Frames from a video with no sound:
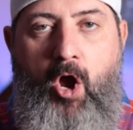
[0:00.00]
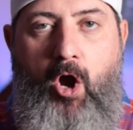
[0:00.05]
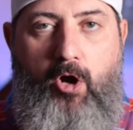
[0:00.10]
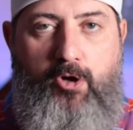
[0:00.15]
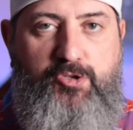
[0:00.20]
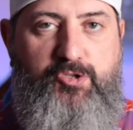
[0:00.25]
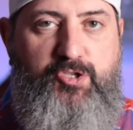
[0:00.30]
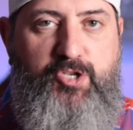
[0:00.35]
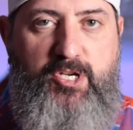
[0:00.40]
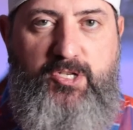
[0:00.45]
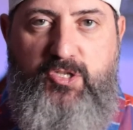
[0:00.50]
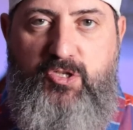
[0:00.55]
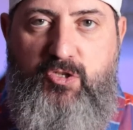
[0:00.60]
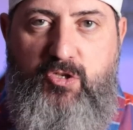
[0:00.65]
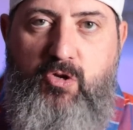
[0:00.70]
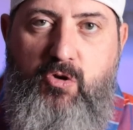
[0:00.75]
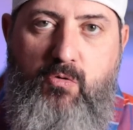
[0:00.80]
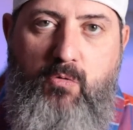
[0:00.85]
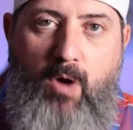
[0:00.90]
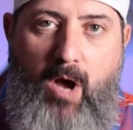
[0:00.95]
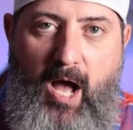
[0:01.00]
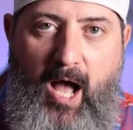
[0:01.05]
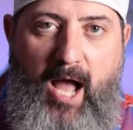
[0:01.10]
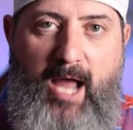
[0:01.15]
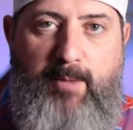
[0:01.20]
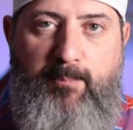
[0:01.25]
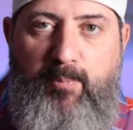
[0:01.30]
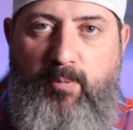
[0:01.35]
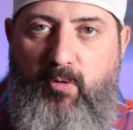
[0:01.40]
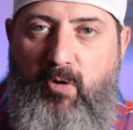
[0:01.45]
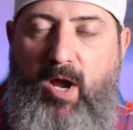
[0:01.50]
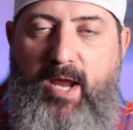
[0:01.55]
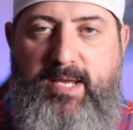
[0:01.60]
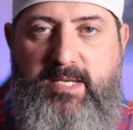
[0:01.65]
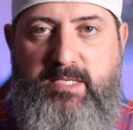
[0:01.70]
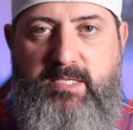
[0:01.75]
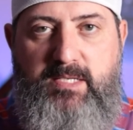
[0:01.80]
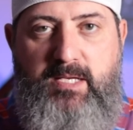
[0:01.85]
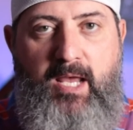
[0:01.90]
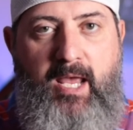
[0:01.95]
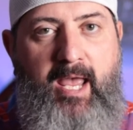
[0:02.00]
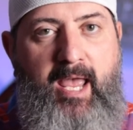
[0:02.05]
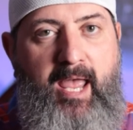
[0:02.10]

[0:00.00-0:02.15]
are just too high priced.